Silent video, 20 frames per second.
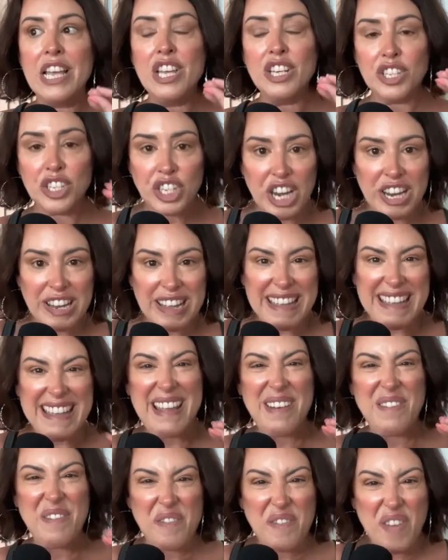cheeky
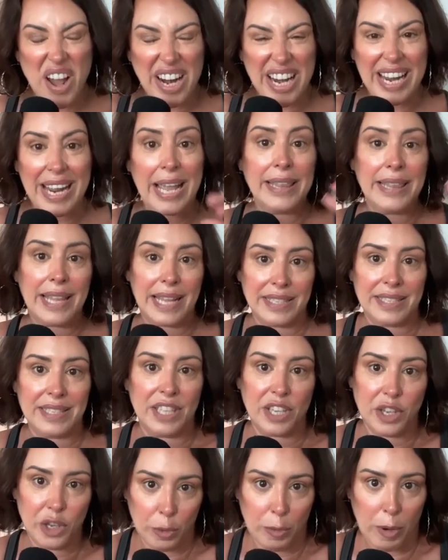and funny. And that's the
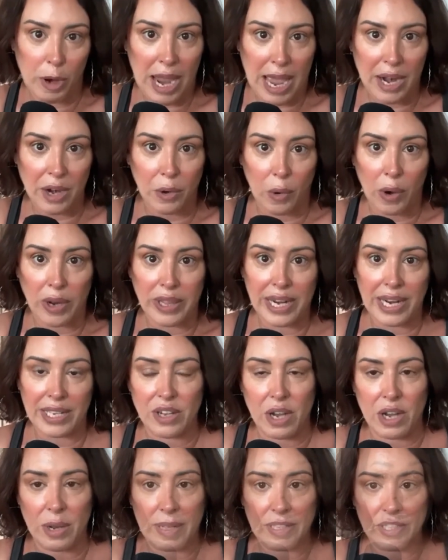humor category that I
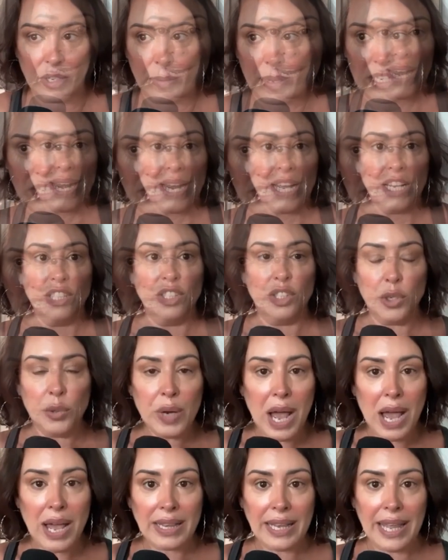talk about so much. Do
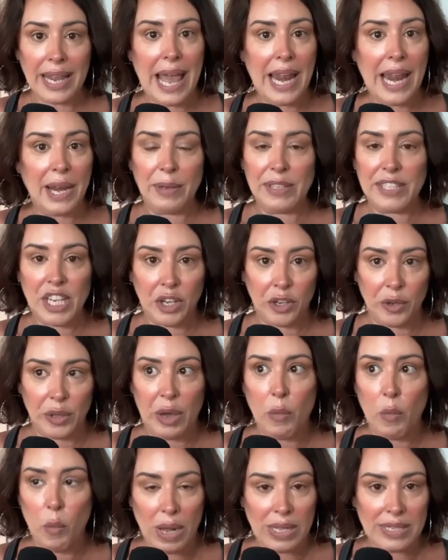not let anyone tell you
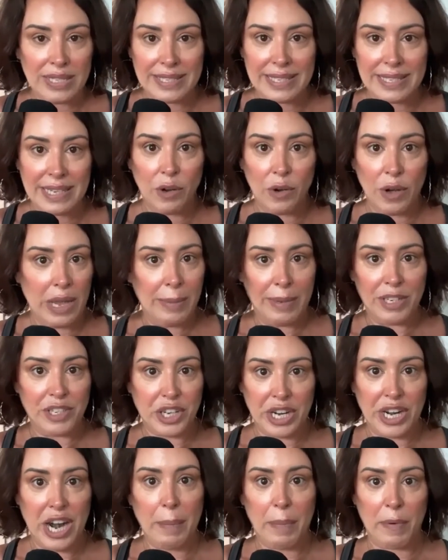that one single image
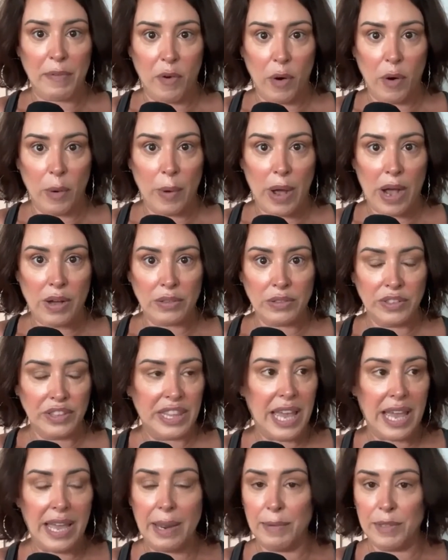cannot perform well.
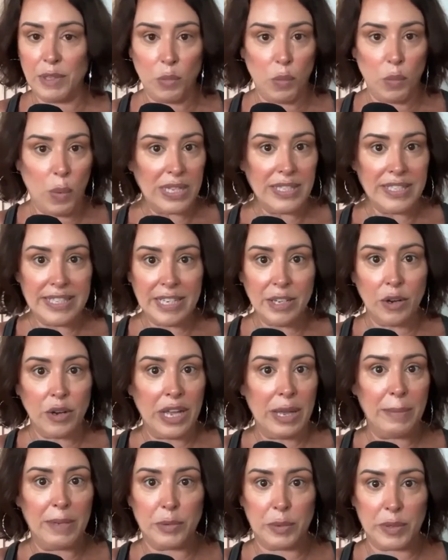It was a one single
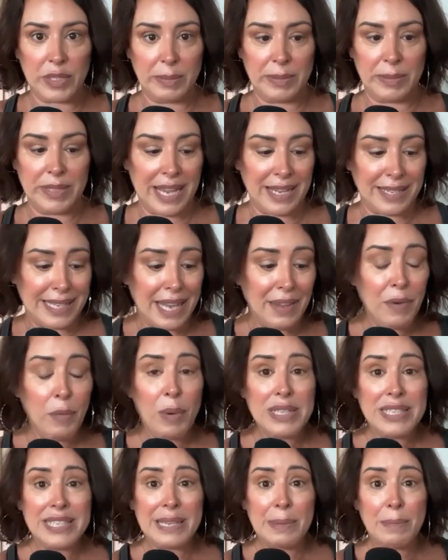image with some text. Even
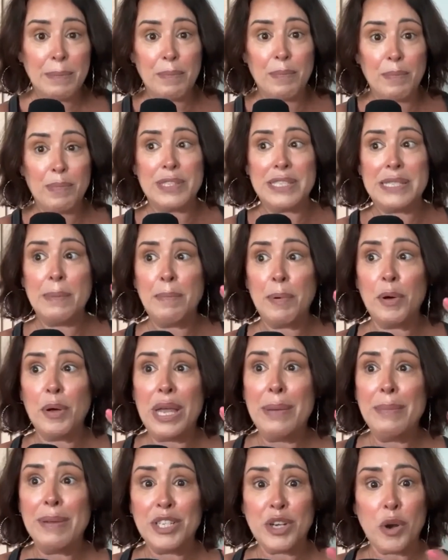one simple
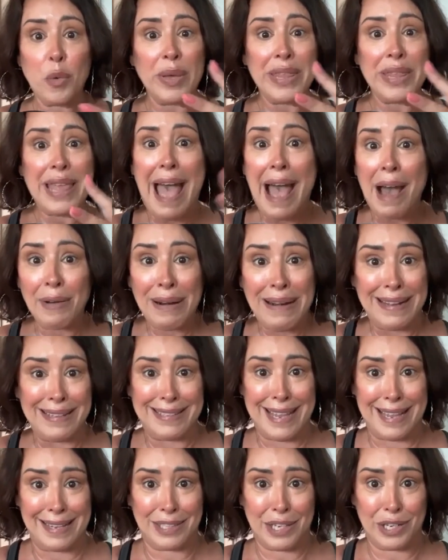image without any
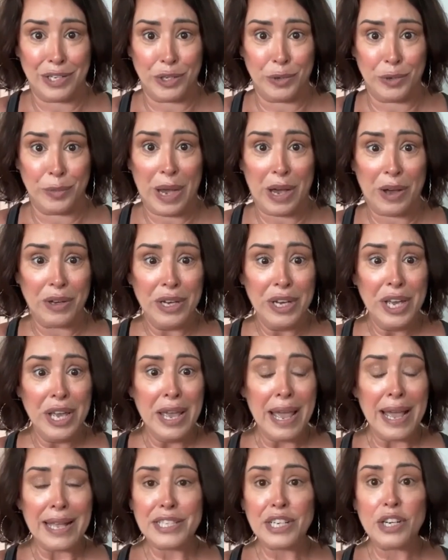text could do well.
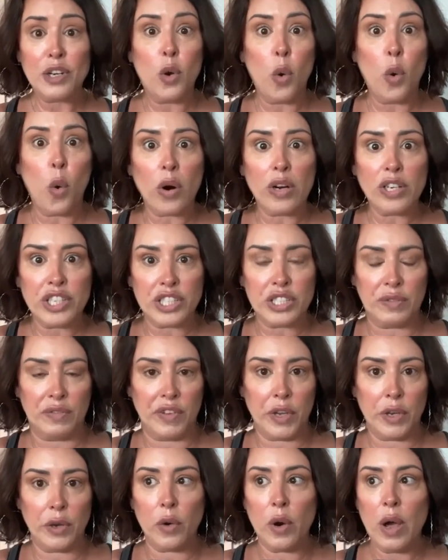It's a gorgeous
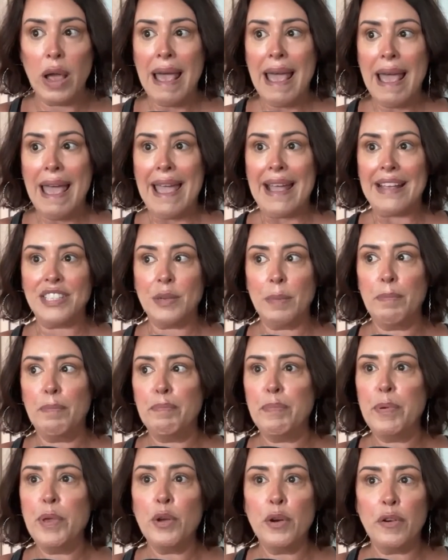view. It's a
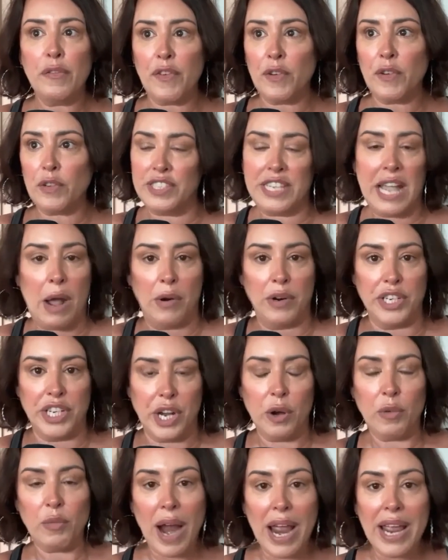beautiful
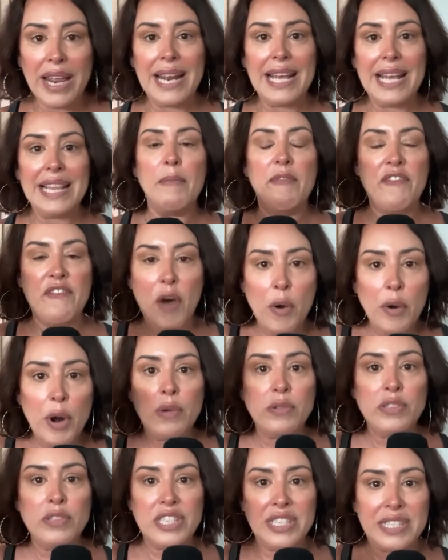sourdough, right?
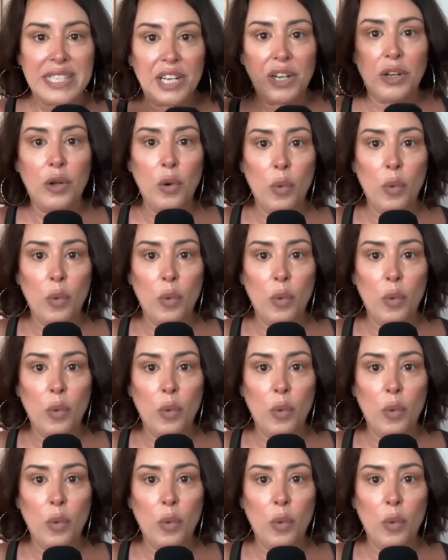Photos still